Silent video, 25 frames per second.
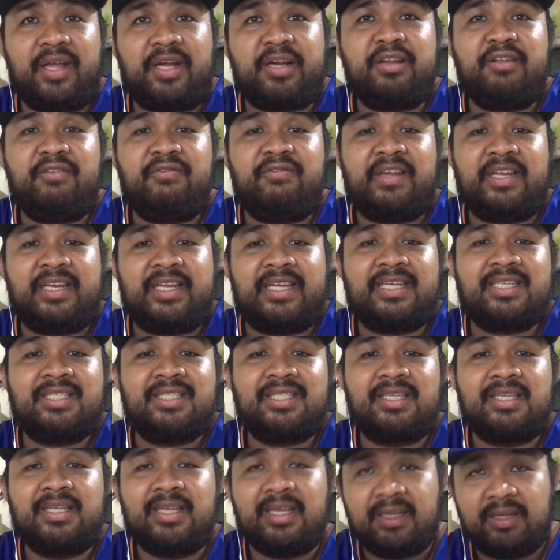in
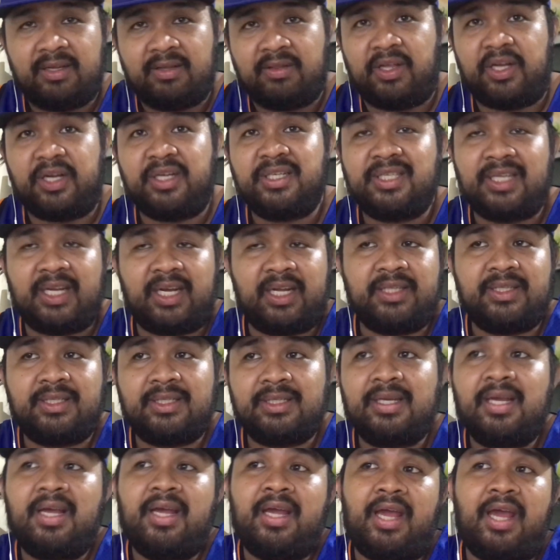Phoenix, they're
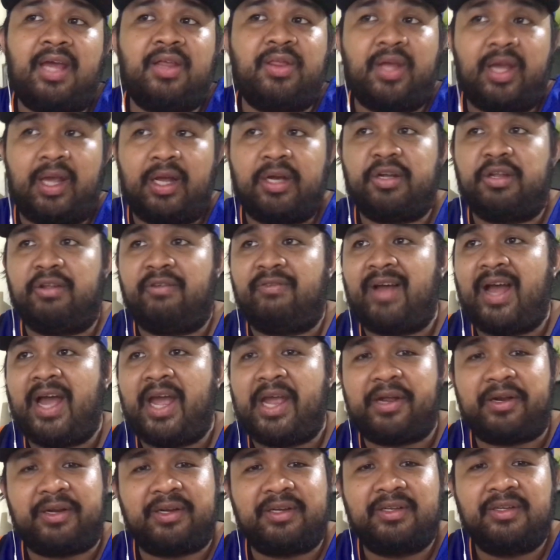Suns, and they're on
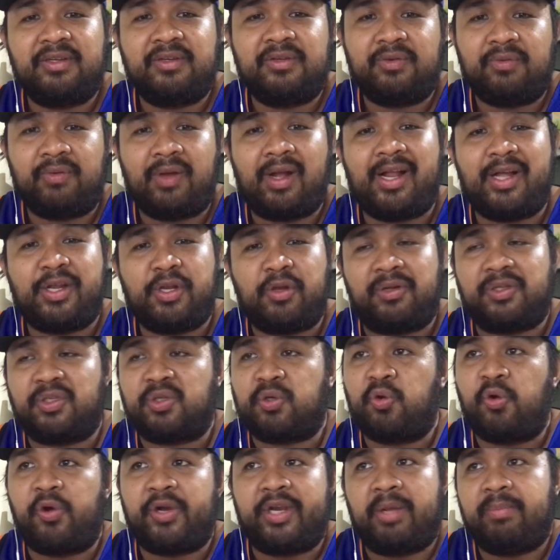fire. Well, I know it's
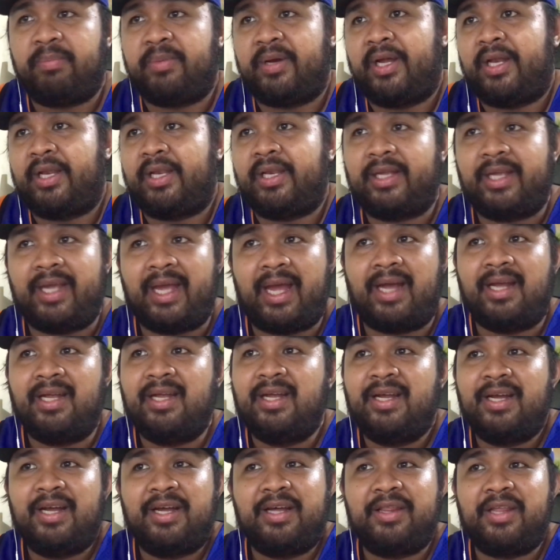corny, but yeah,
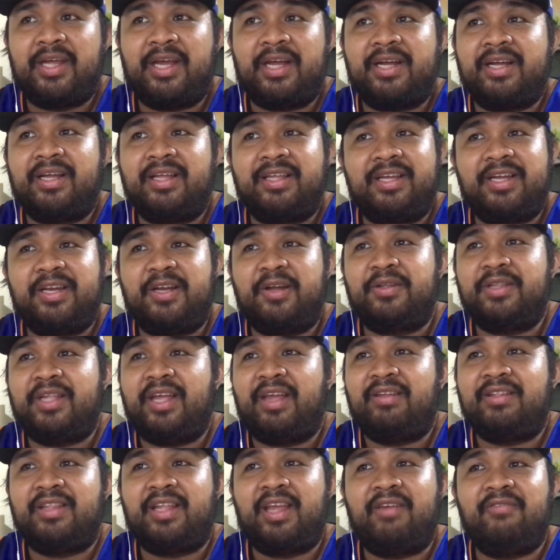
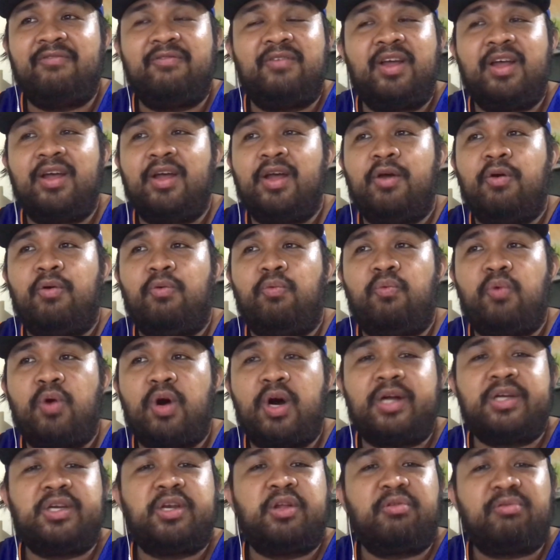they've
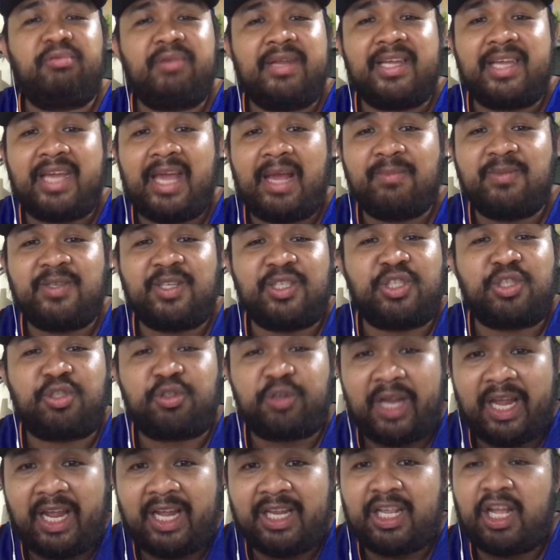won 3 games
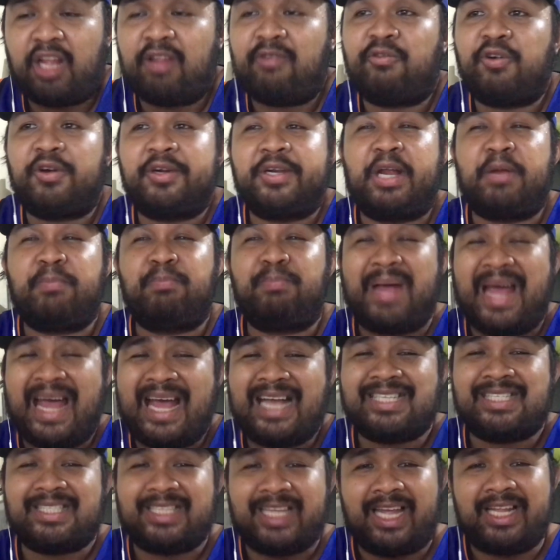straight, and for their
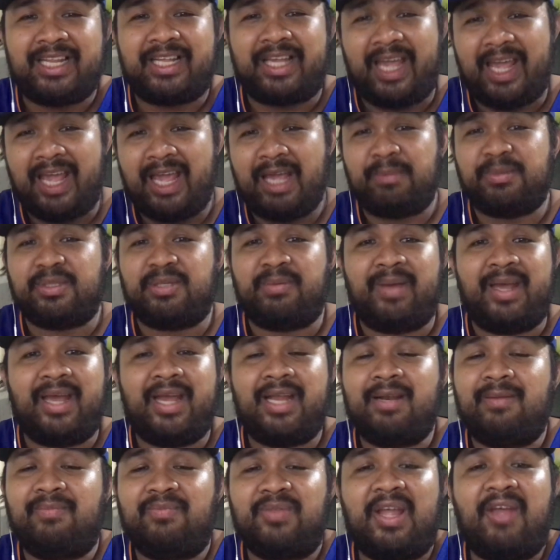past 10 games,
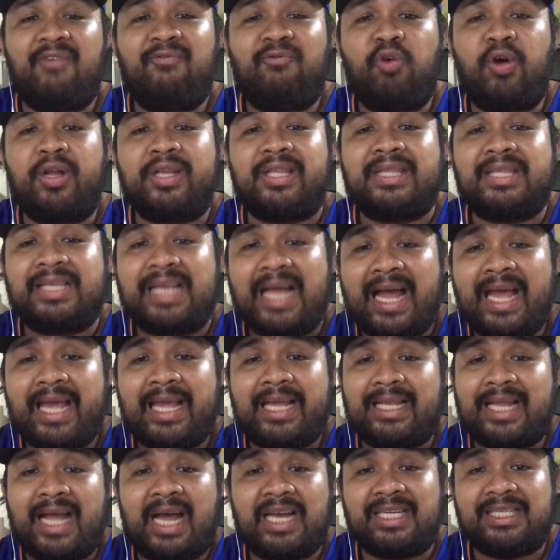man, they've won
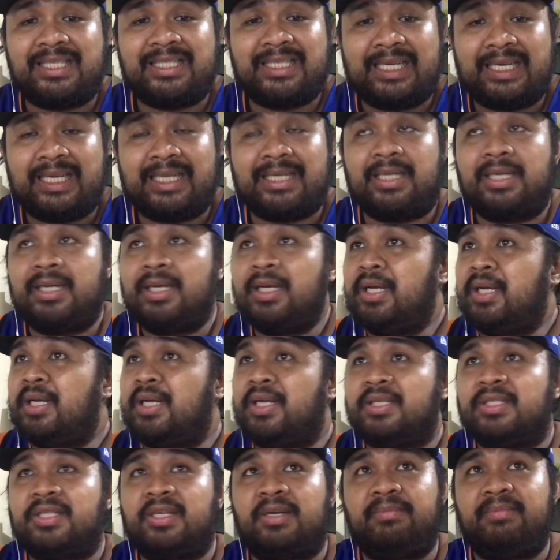9 out of 10.
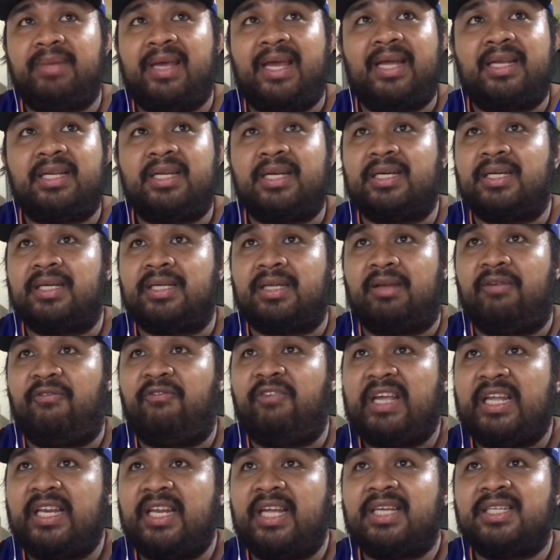So man,
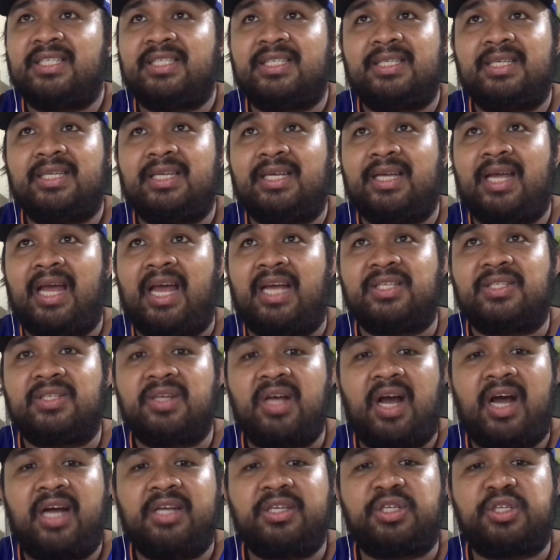Phoenix has
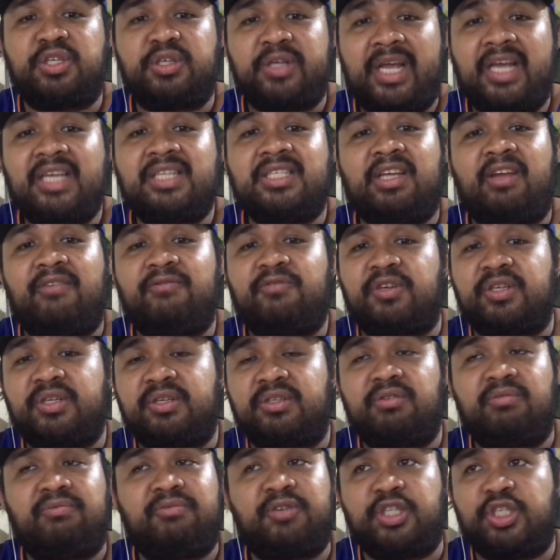gone crazy
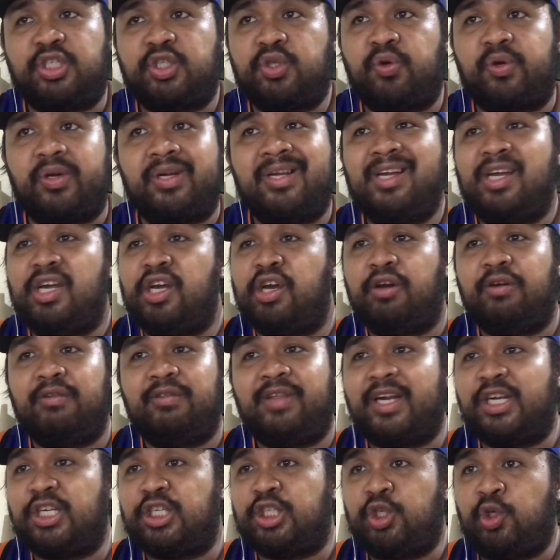for sure.
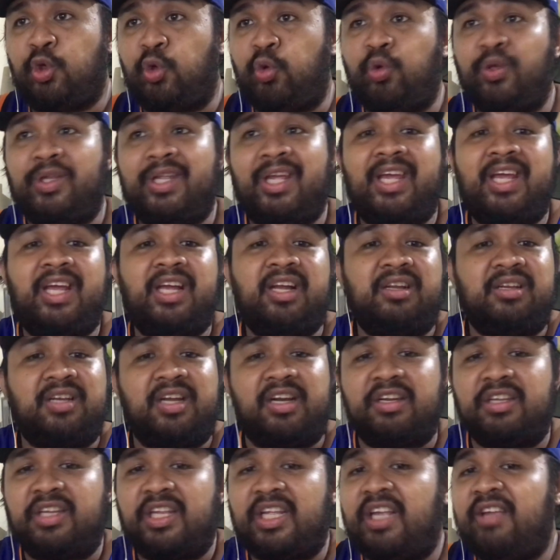Their shooting,
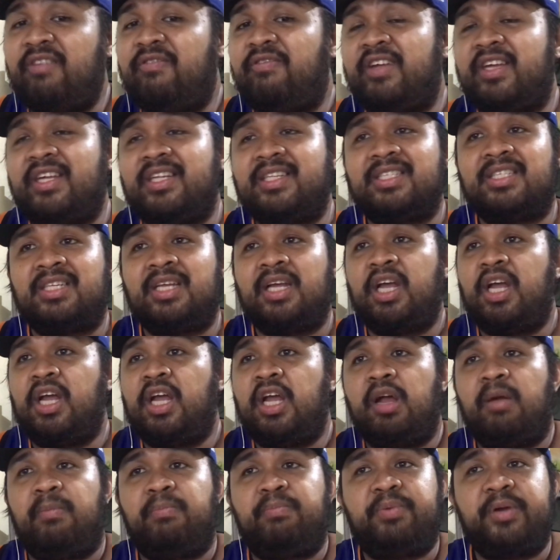their defense,
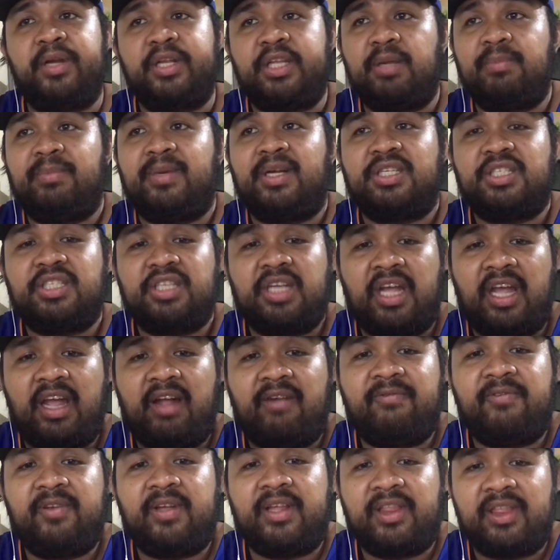pretty much
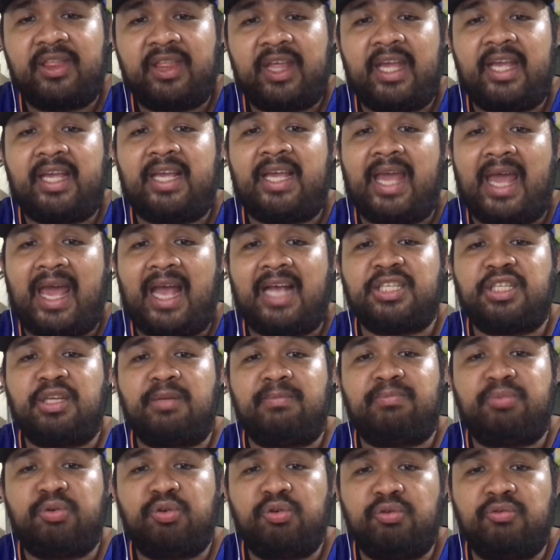everything has
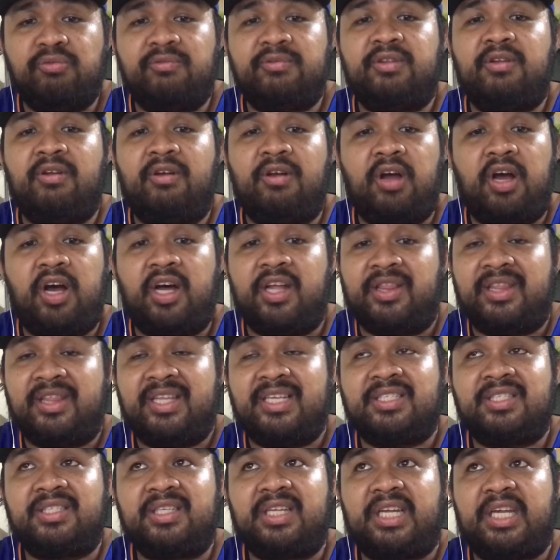improved on
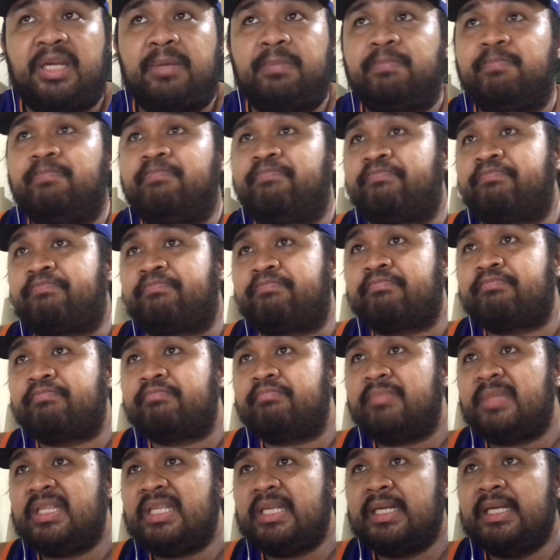this team.
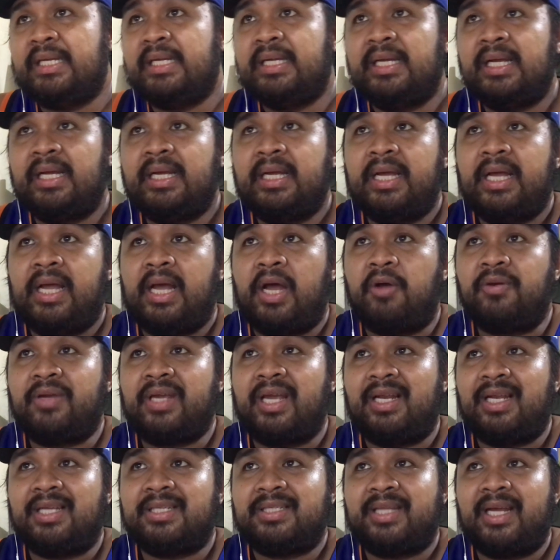Okay,
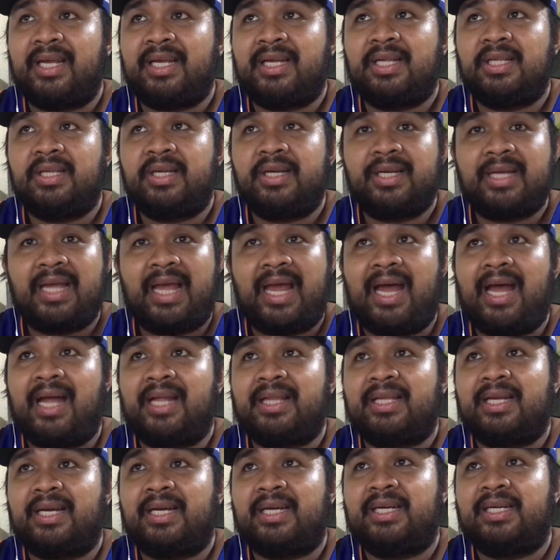let's take a look
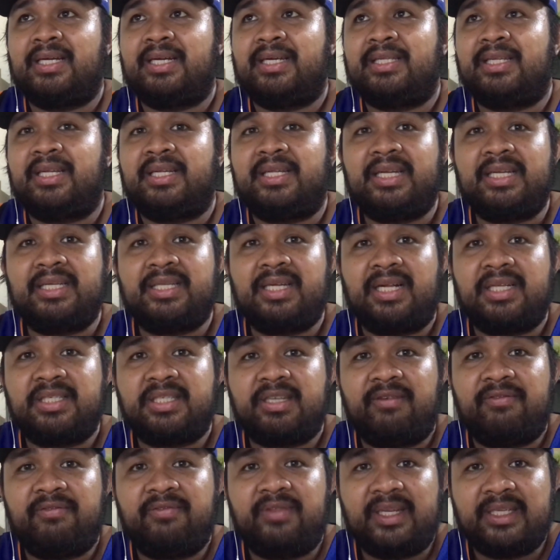at the details
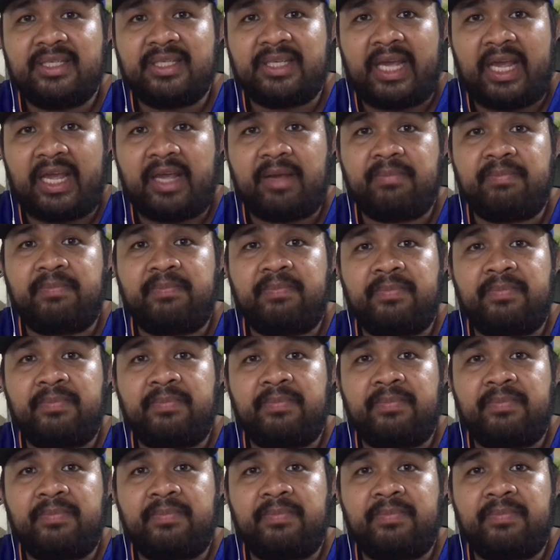of this game.